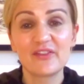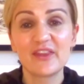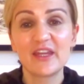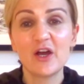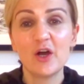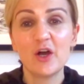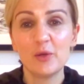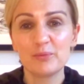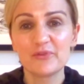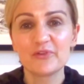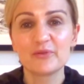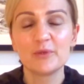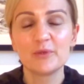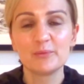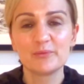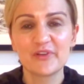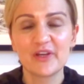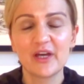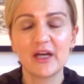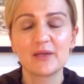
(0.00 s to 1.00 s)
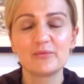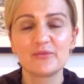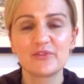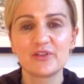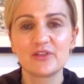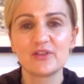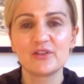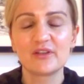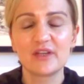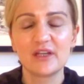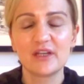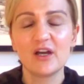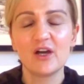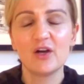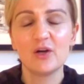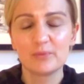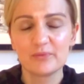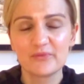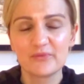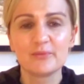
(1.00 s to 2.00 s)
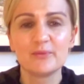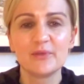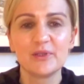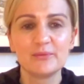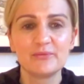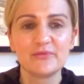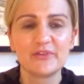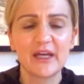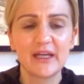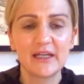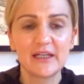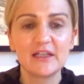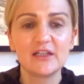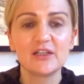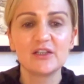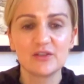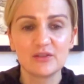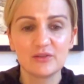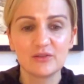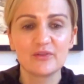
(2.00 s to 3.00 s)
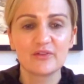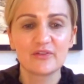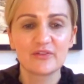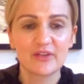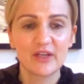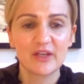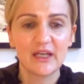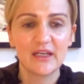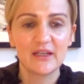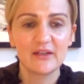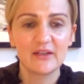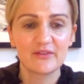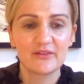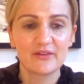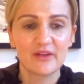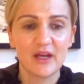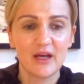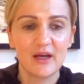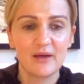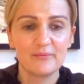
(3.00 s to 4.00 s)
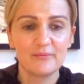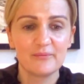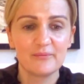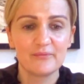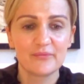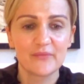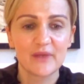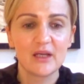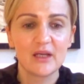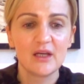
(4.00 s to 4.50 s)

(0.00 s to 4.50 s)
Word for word: The optimum time to the optimum daily use is um,